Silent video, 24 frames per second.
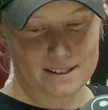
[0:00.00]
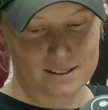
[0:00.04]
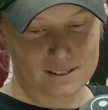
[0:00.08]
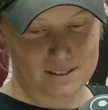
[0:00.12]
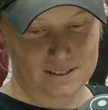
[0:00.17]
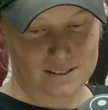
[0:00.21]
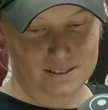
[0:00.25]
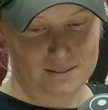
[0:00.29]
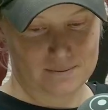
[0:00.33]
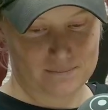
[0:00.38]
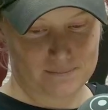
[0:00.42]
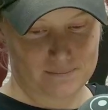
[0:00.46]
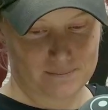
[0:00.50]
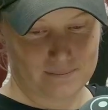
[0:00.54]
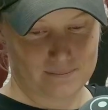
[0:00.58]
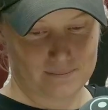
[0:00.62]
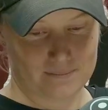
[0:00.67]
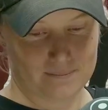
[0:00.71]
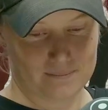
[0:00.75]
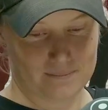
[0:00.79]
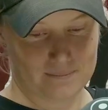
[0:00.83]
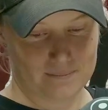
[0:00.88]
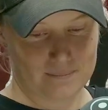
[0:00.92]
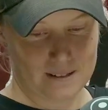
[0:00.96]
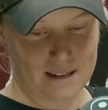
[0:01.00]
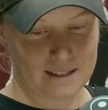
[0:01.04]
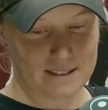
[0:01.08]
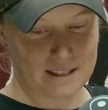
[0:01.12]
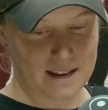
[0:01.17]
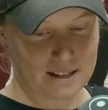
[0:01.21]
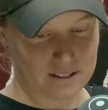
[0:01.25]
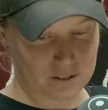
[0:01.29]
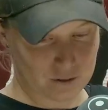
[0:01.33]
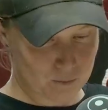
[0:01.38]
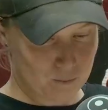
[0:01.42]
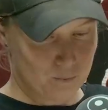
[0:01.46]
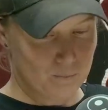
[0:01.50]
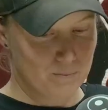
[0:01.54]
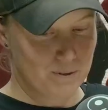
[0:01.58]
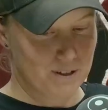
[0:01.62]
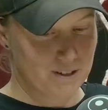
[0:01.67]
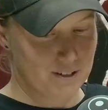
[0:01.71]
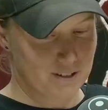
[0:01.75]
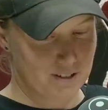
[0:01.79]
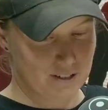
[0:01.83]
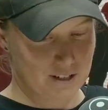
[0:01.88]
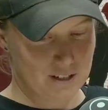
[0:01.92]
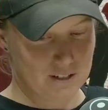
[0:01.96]
that's
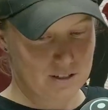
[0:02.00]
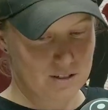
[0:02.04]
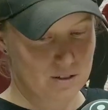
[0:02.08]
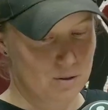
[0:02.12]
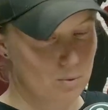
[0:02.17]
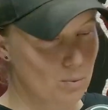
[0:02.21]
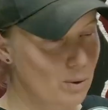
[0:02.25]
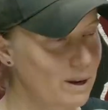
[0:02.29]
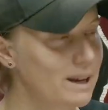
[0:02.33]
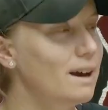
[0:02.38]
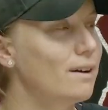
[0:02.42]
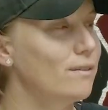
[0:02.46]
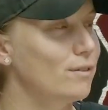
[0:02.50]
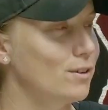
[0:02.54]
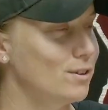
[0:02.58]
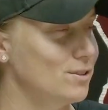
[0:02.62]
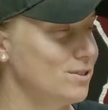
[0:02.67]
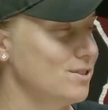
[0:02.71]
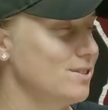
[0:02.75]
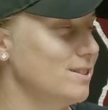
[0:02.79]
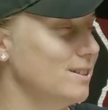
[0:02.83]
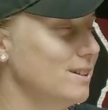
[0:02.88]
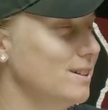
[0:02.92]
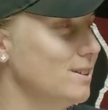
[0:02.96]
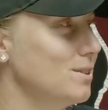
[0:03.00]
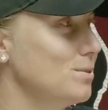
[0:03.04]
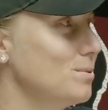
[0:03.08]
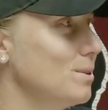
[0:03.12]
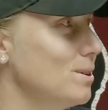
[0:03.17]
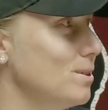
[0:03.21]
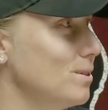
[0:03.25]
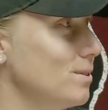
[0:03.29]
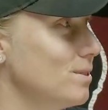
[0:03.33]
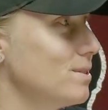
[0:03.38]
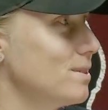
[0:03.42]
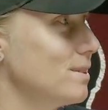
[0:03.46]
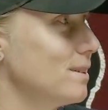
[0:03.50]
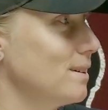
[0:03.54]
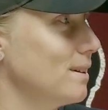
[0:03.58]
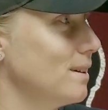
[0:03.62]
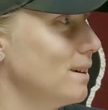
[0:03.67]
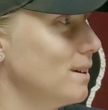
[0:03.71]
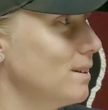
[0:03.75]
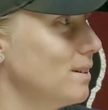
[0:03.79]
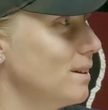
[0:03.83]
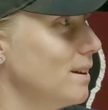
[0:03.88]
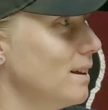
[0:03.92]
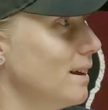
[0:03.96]
the discussion that we have constantly as well as
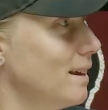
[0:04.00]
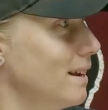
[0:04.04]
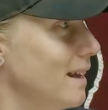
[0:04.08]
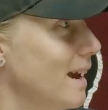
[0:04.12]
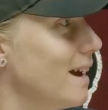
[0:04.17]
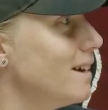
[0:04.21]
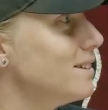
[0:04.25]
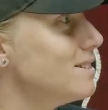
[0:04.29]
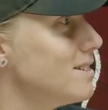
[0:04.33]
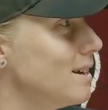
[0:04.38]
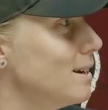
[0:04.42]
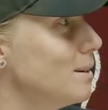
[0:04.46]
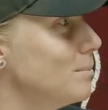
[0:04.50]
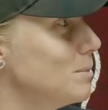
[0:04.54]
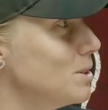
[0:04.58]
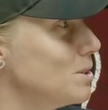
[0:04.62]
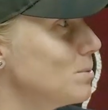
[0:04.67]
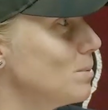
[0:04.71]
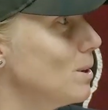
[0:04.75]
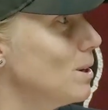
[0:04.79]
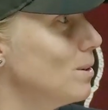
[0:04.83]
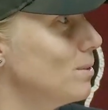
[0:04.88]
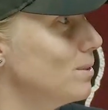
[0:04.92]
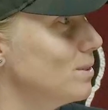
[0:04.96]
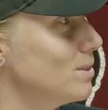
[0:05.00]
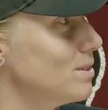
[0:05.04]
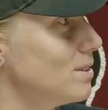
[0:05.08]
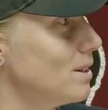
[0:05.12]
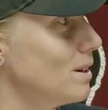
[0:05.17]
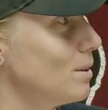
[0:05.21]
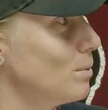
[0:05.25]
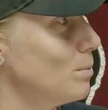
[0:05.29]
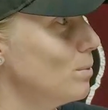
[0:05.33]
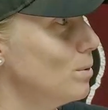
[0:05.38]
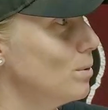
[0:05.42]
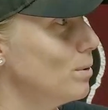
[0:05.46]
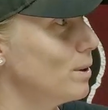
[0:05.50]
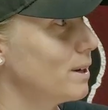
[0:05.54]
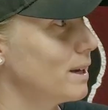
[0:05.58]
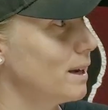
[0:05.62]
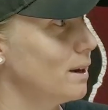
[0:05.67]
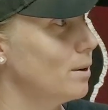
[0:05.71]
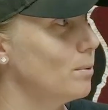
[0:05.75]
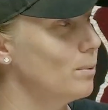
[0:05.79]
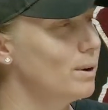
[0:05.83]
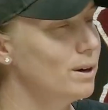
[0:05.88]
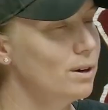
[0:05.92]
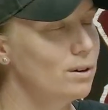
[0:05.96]
in our team as well. It's like, well,
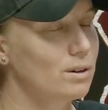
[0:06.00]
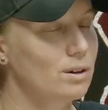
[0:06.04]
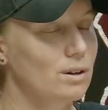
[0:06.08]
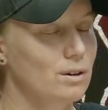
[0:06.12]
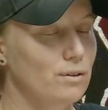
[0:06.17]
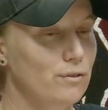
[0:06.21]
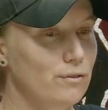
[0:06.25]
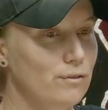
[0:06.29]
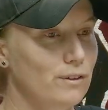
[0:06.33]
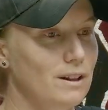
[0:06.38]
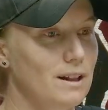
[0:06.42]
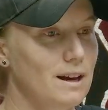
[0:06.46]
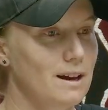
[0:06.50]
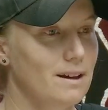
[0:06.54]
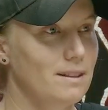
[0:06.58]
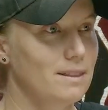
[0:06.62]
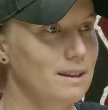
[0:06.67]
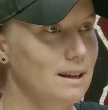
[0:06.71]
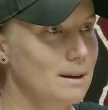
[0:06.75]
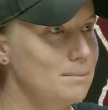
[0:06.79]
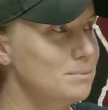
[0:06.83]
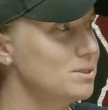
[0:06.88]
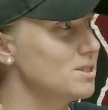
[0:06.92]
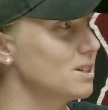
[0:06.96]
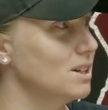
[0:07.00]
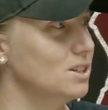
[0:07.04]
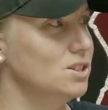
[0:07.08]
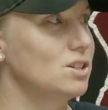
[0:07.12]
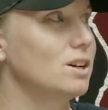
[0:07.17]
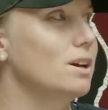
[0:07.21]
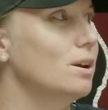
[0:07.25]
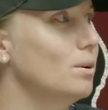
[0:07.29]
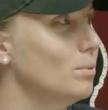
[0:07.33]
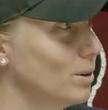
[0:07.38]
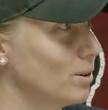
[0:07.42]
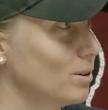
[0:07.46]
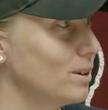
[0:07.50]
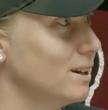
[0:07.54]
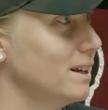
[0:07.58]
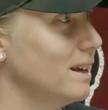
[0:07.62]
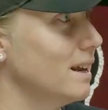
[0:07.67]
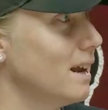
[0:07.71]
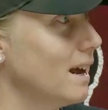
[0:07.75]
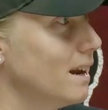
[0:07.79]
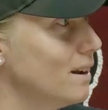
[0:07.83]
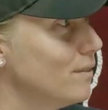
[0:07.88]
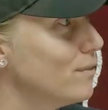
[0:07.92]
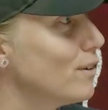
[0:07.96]
okay, we're not going to fill out the MCG. We're not going
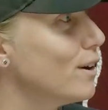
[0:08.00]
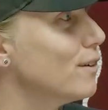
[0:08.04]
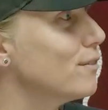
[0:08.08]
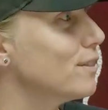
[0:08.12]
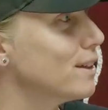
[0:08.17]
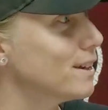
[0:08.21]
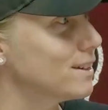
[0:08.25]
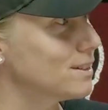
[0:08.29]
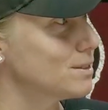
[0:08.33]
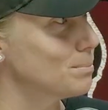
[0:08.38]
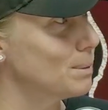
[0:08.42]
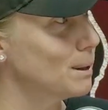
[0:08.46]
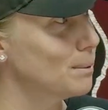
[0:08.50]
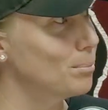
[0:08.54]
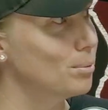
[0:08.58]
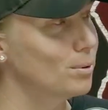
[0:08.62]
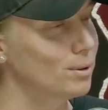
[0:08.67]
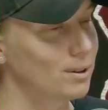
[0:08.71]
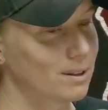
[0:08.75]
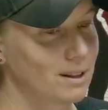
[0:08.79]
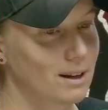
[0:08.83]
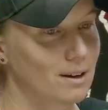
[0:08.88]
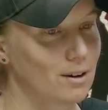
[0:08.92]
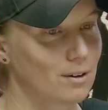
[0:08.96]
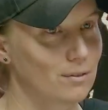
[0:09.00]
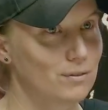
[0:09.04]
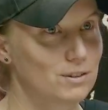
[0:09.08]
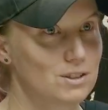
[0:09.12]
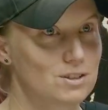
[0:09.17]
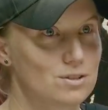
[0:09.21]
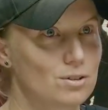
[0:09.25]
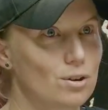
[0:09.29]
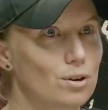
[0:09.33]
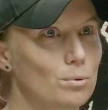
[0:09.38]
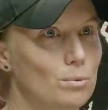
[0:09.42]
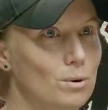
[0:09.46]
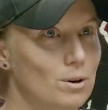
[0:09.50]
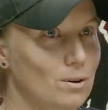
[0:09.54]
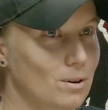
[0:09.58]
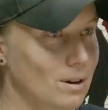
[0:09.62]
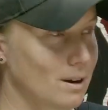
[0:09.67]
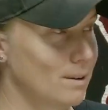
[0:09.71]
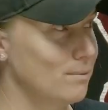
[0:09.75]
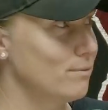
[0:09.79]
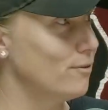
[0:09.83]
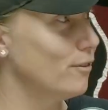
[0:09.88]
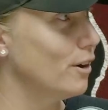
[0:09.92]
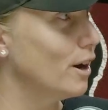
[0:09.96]
to get 85,000 people there if it's not a
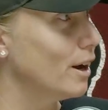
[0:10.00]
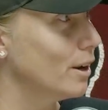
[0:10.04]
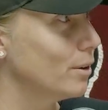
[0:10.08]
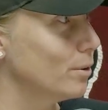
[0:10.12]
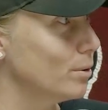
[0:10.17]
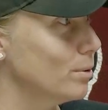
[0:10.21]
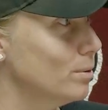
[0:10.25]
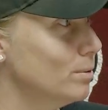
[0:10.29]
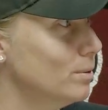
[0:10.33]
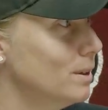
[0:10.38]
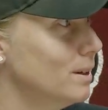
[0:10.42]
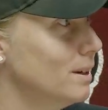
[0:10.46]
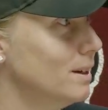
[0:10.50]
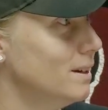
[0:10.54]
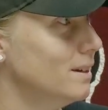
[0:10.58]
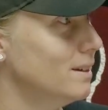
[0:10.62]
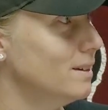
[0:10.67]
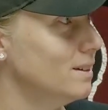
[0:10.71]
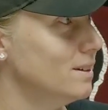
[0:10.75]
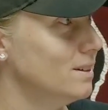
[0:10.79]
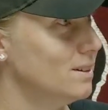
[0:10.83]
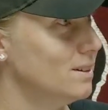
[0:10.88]
World Cup final.